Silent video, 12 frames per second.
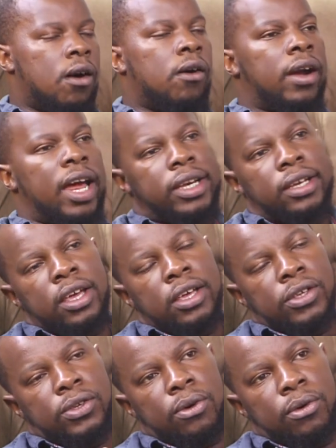All right.
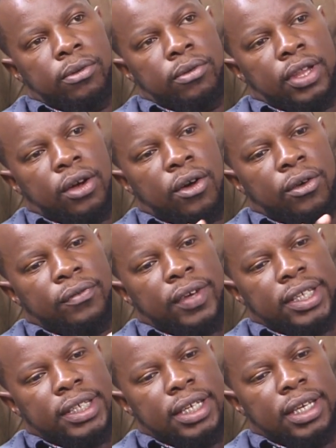So the
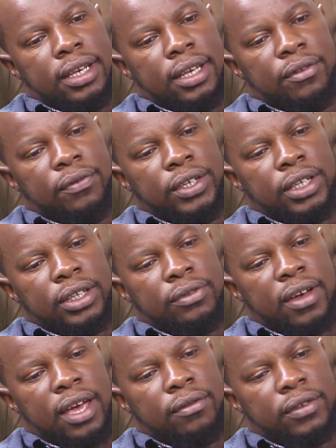converse in Ephesians
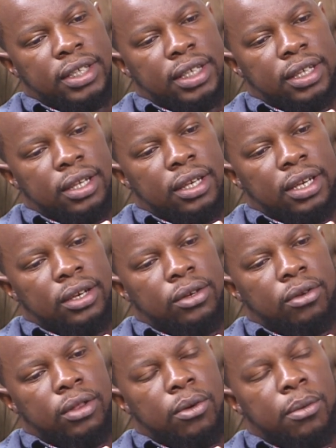5 is,
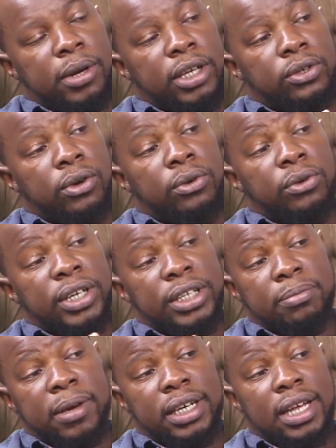to the woman is told to
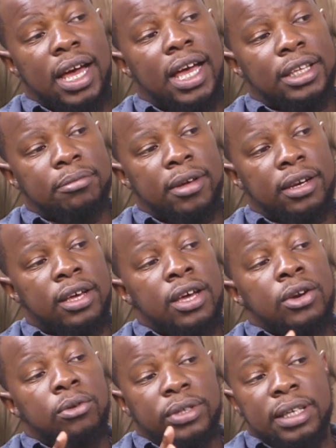respect her husband,
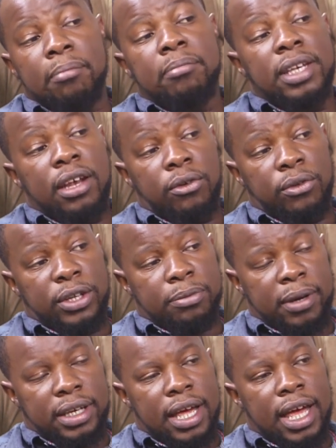to submit and to
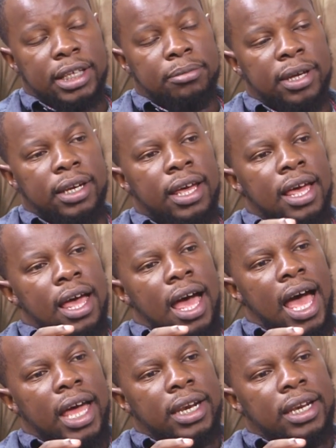respect her husband.
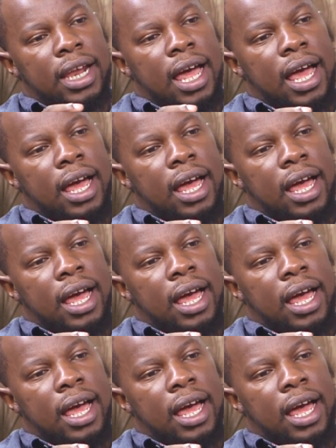And